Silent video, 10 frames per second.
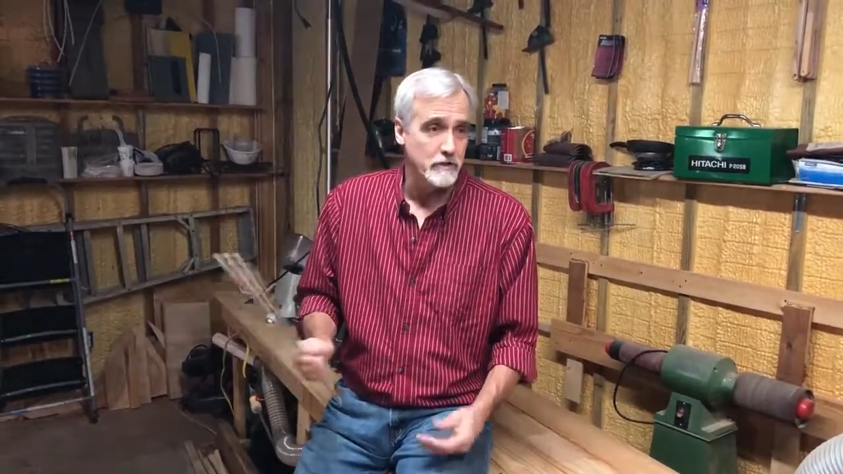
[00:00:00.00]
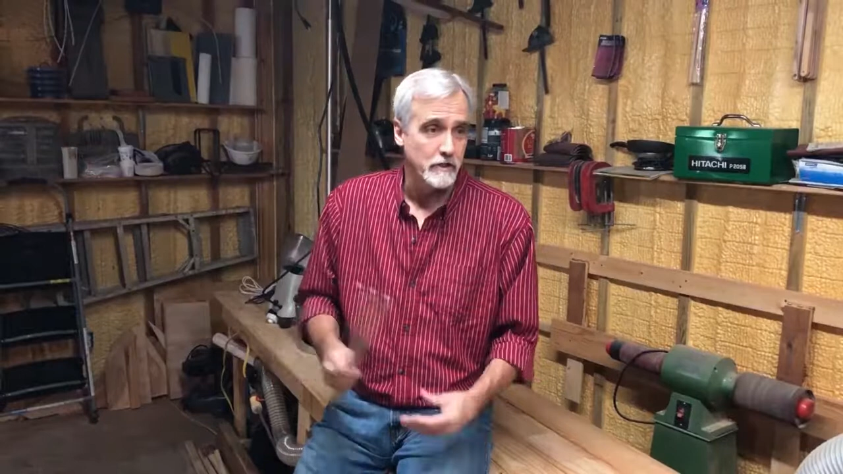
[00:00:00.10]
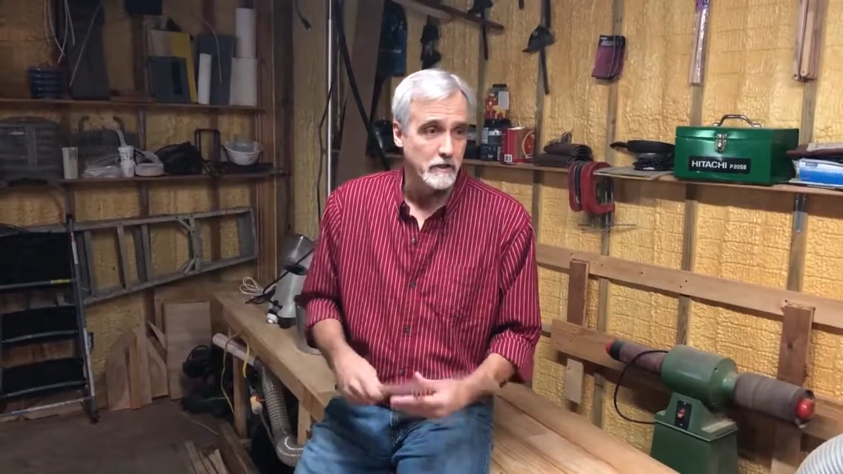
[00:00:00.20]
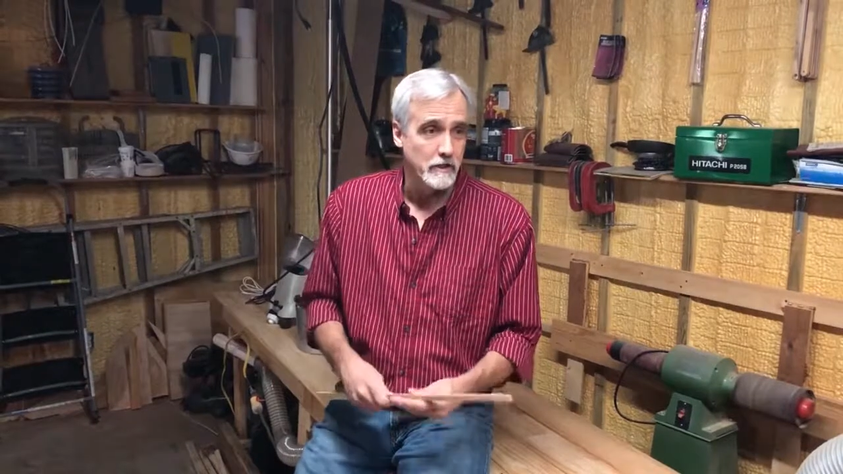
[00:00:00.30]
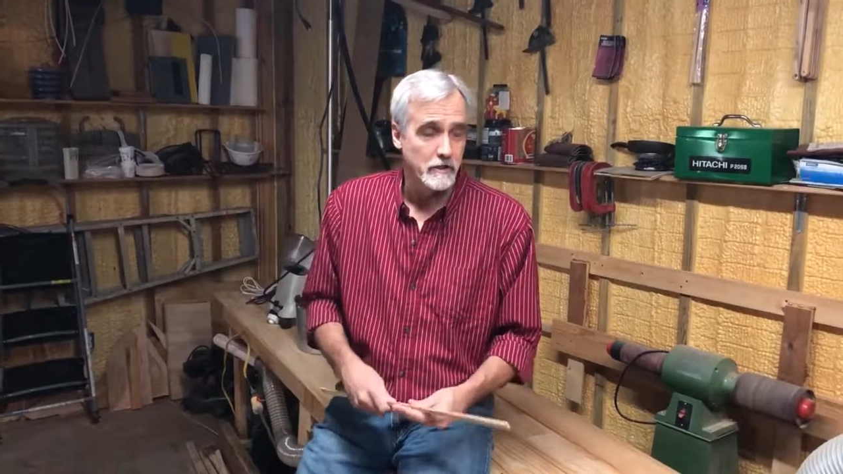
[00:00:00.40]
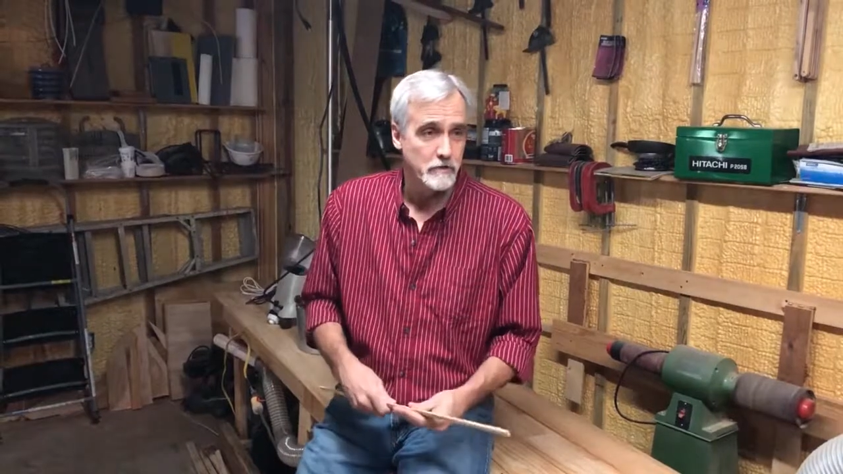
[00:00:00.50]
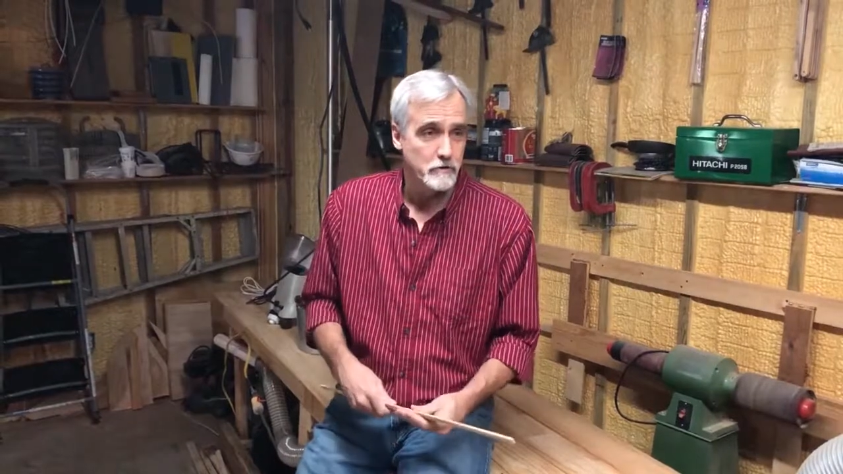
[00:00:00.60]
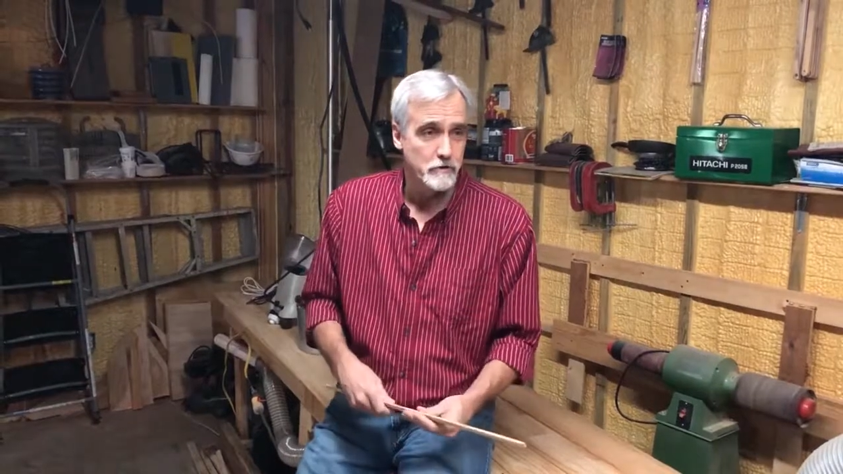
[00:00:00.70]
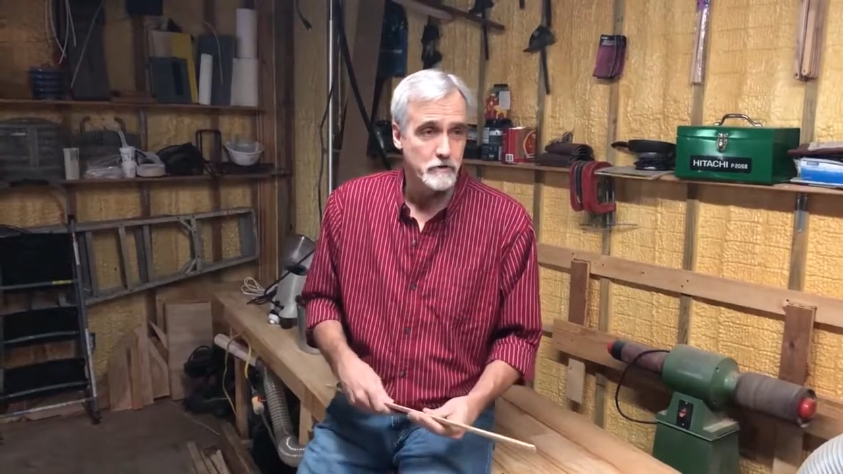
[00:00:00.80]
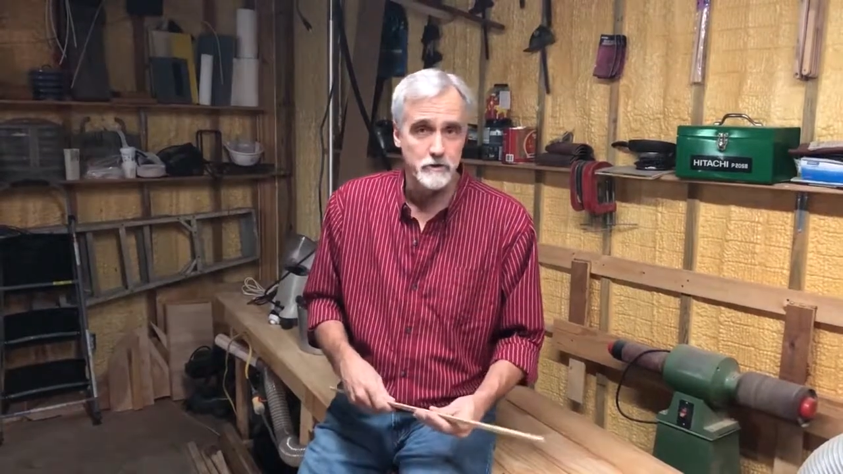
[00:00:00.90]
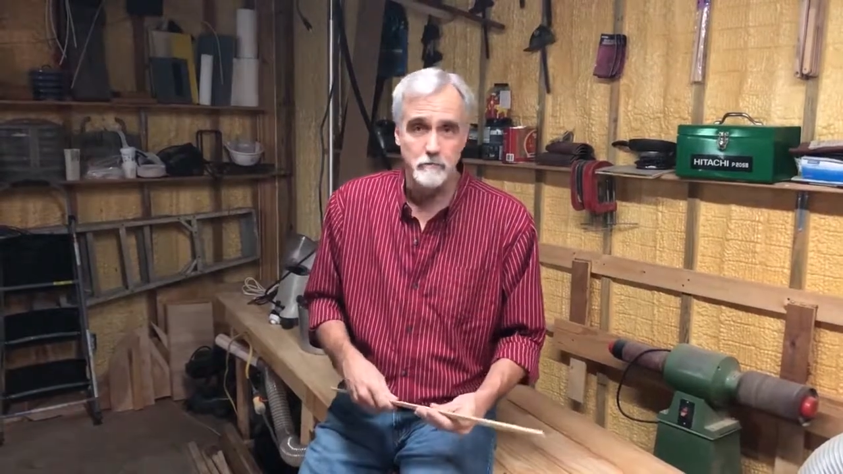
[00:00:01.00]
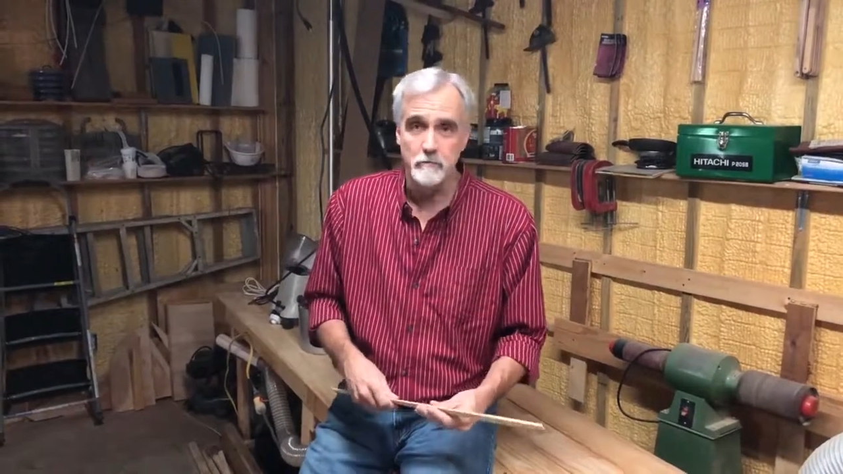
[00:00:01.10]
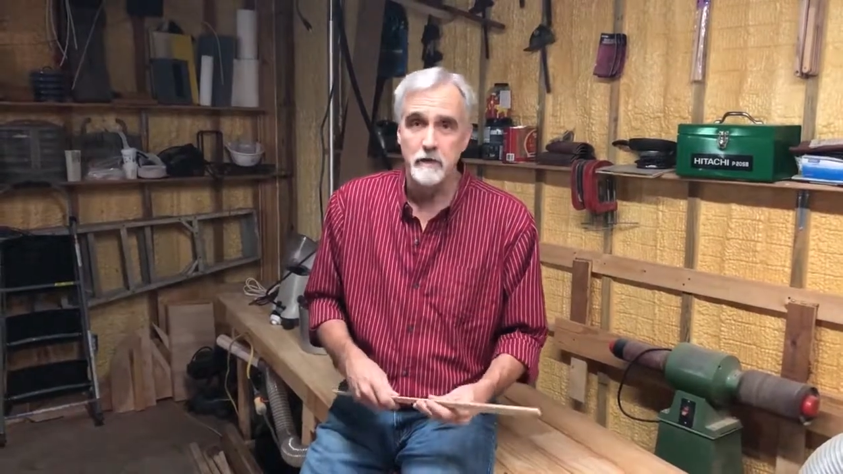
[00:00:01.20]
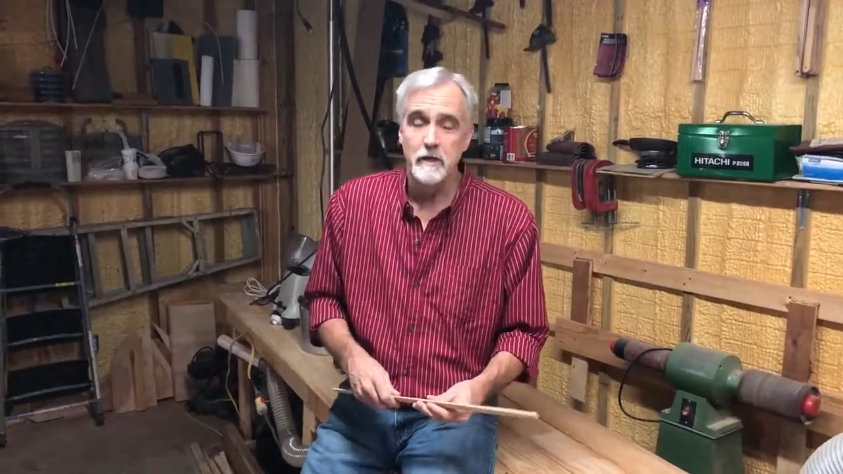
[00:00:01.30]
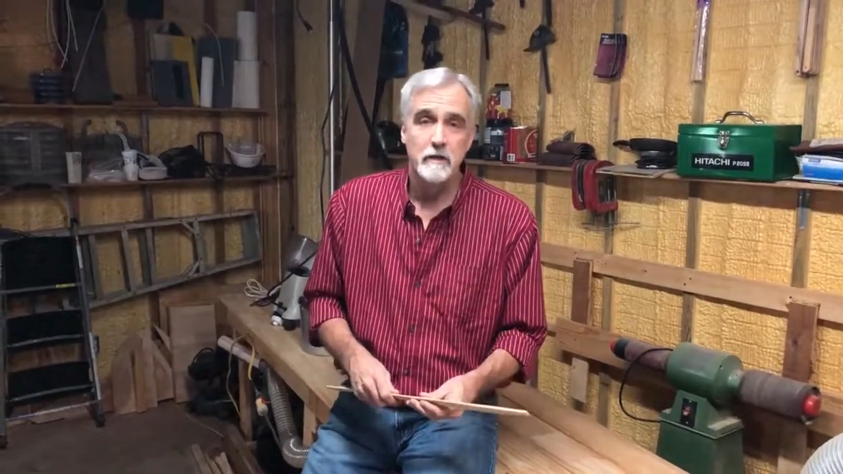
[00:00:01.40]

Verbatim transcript: and uh, these are just some